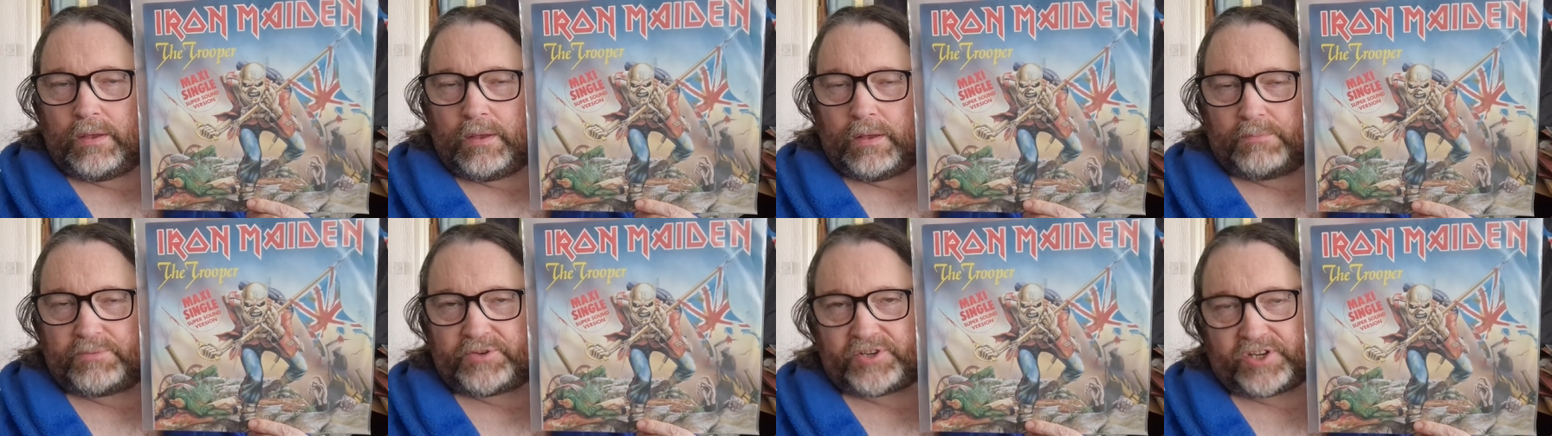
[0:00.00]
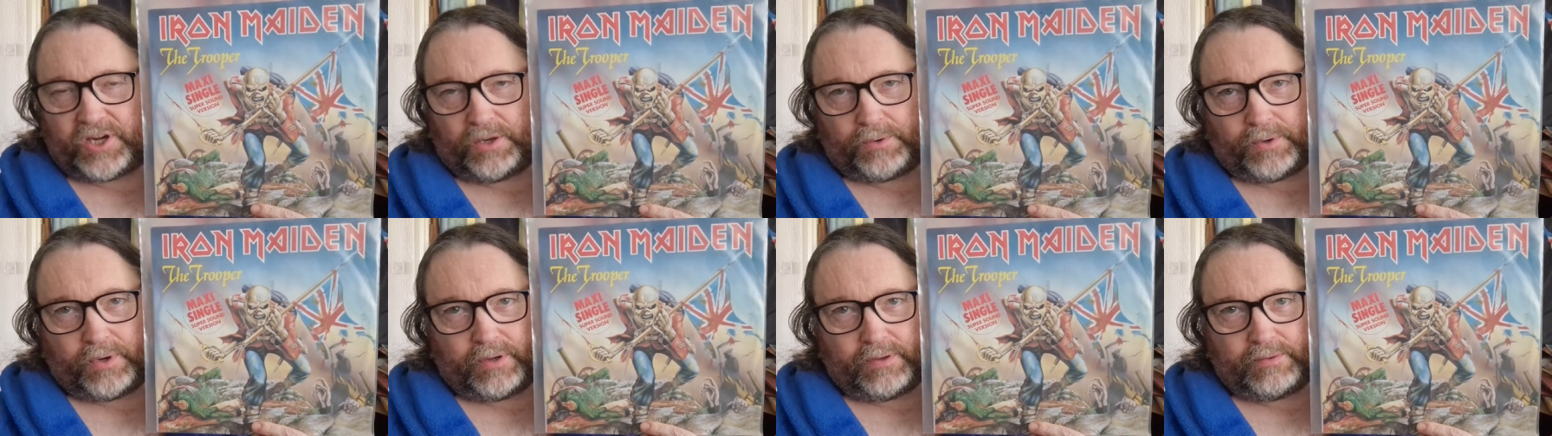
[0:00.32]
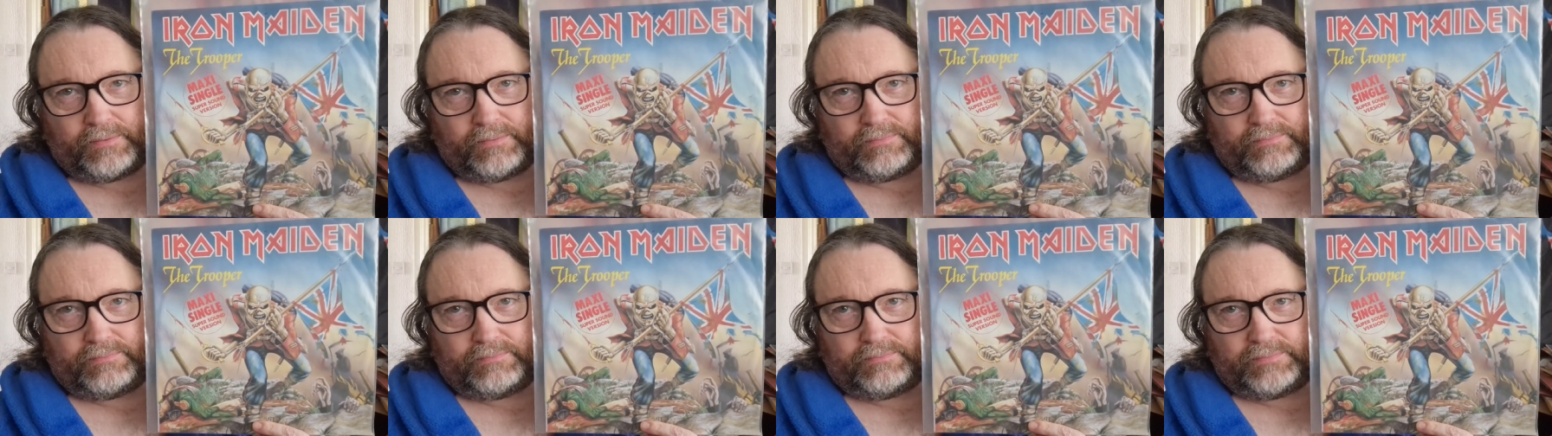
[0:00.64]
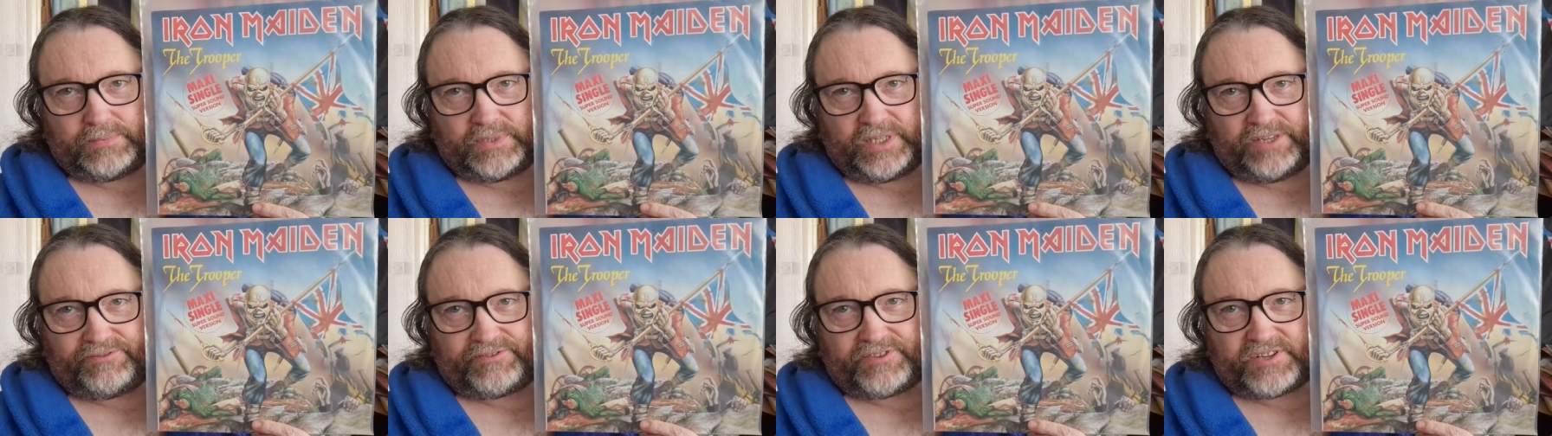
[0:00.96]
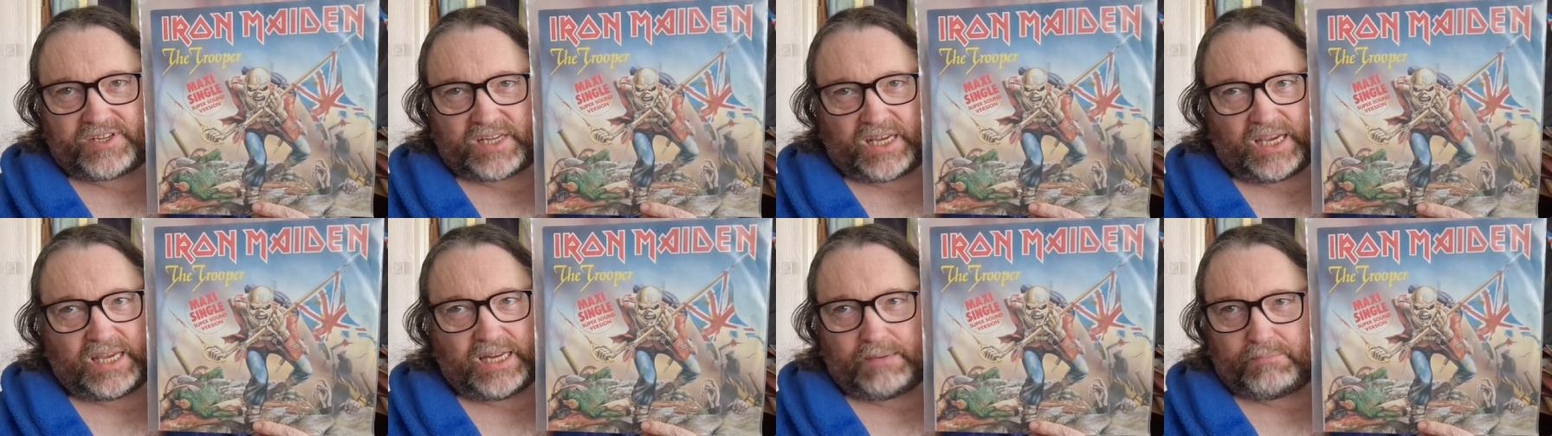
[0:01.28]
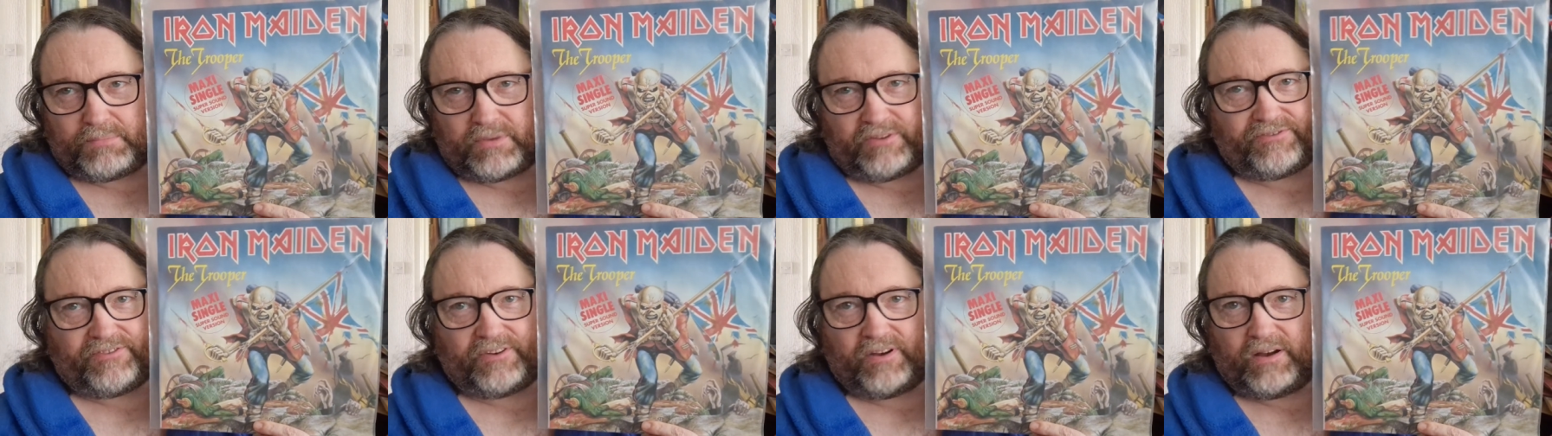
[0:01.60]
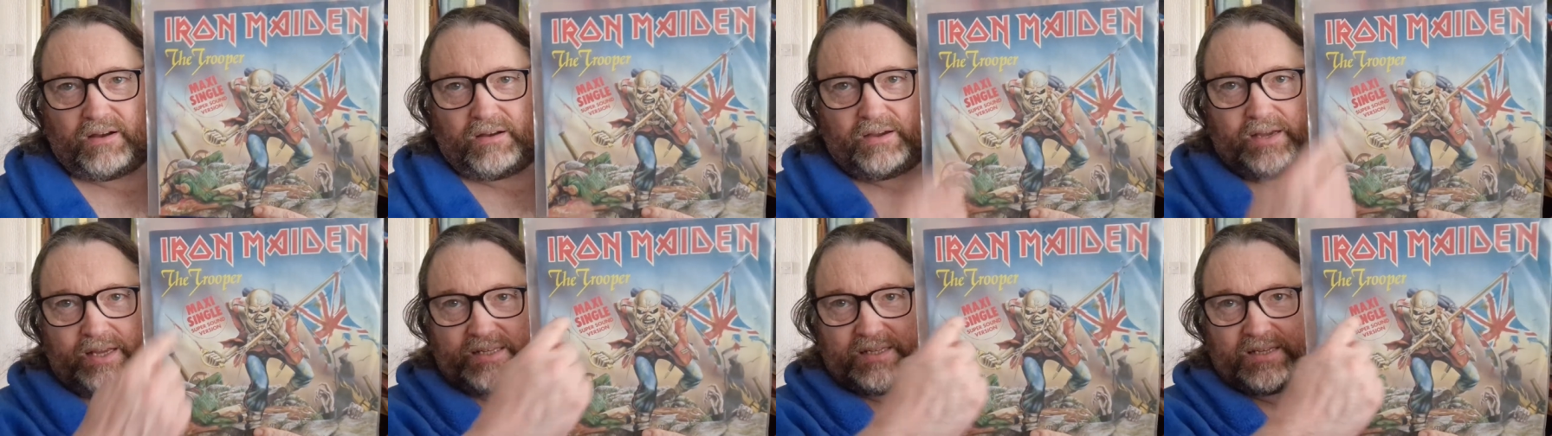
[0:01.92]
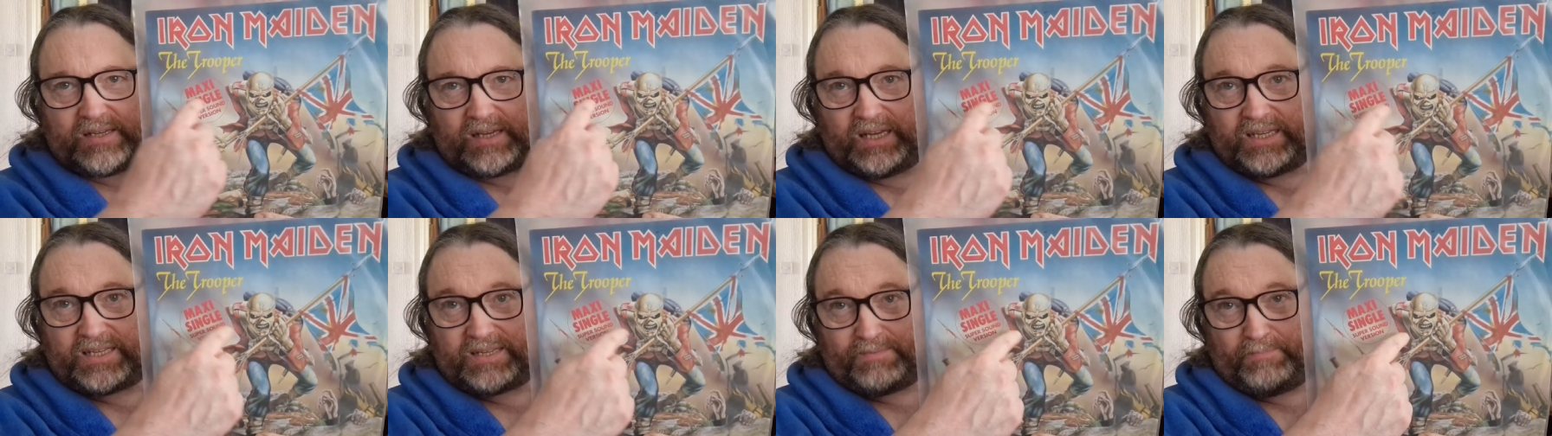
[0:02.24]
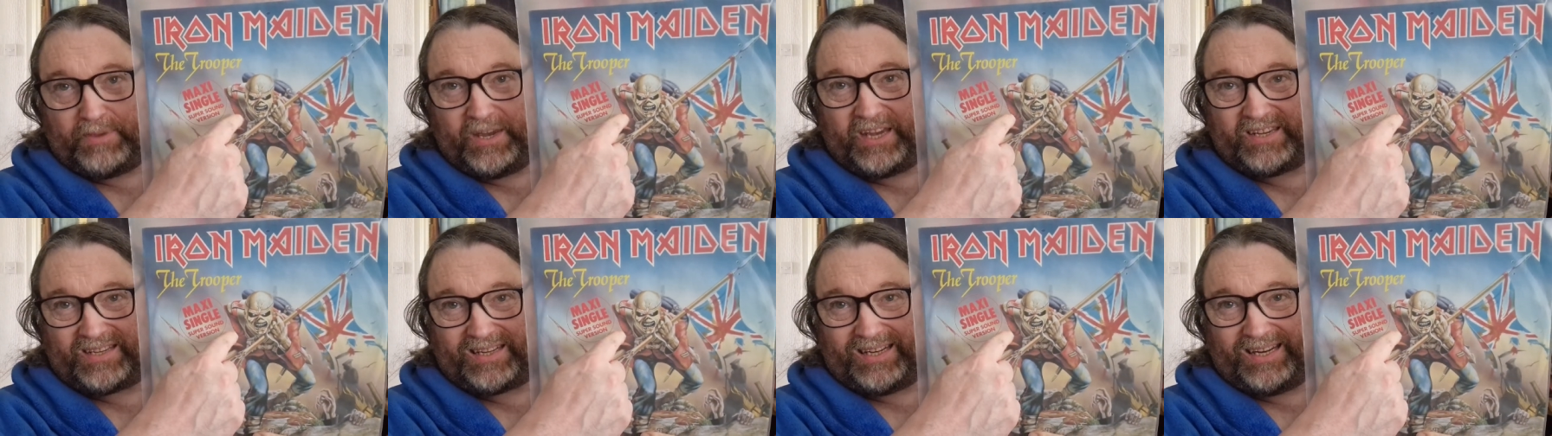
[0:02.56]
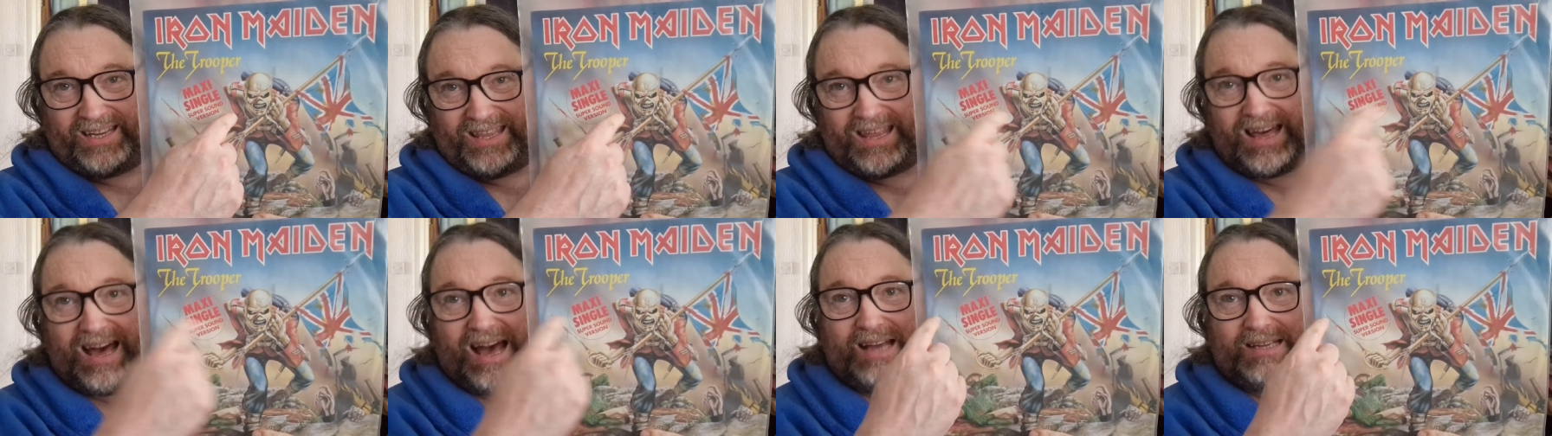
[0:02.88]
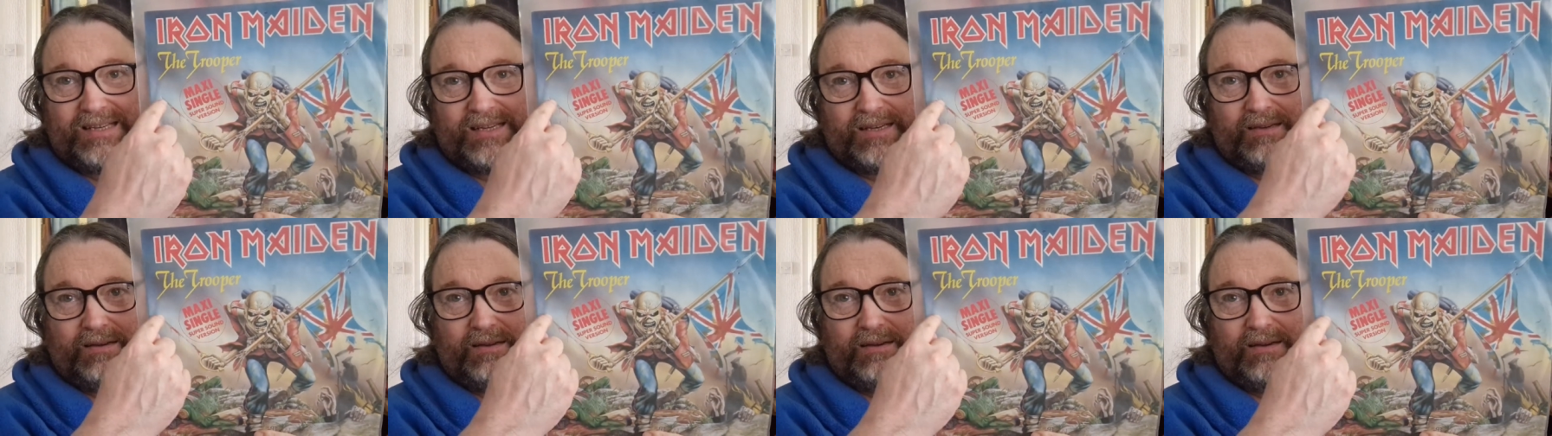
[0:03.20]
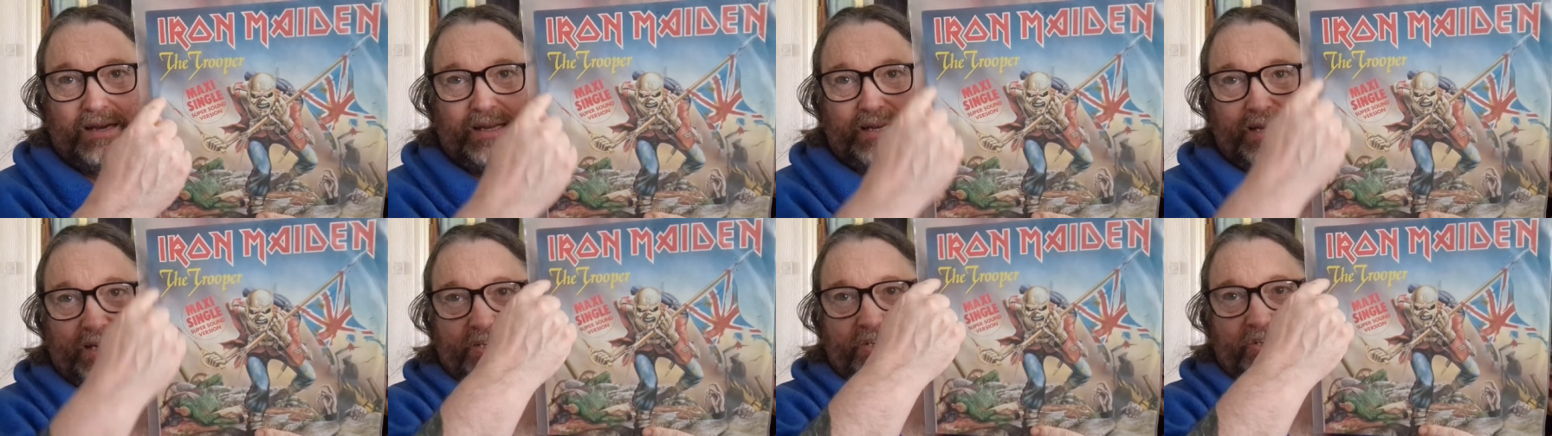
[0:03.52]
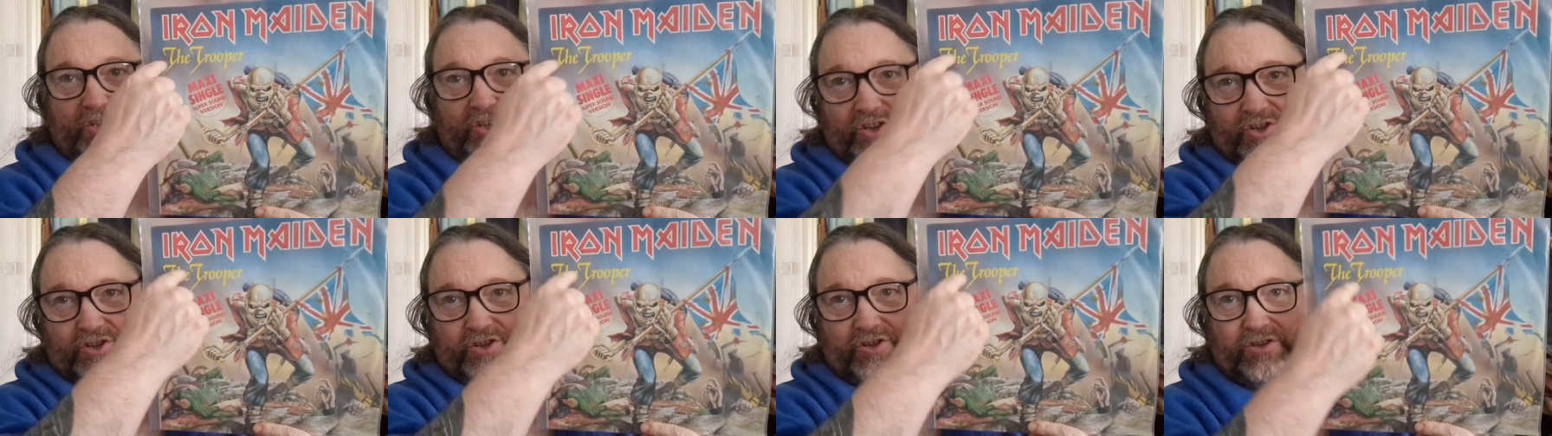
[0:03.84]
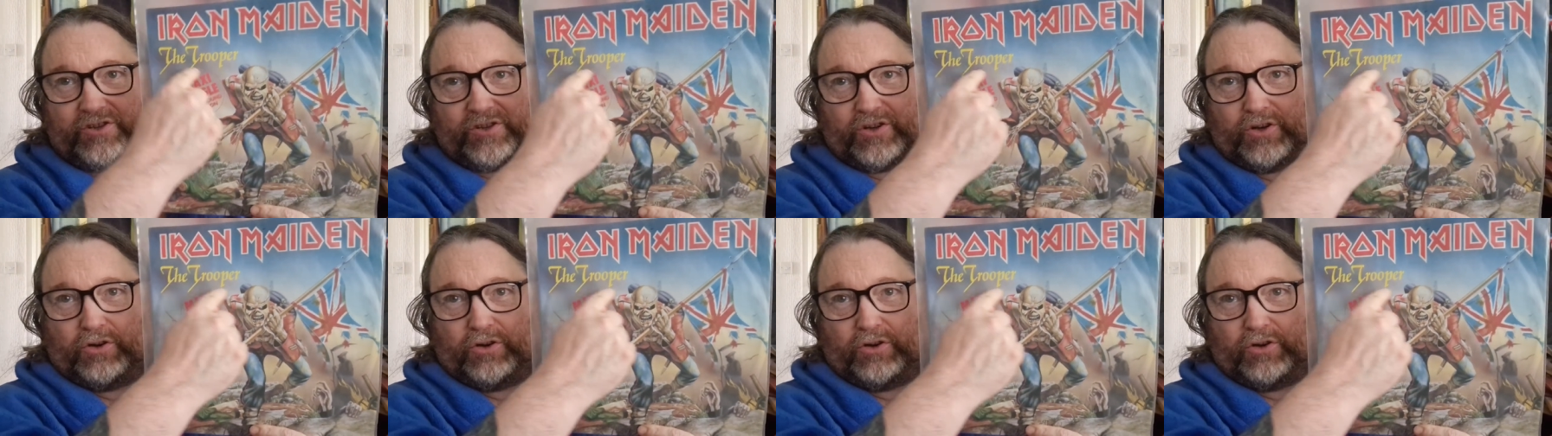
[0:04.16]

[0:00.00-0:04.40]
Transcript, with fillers: I'm sure you've seen it before. It's basically that, and it's just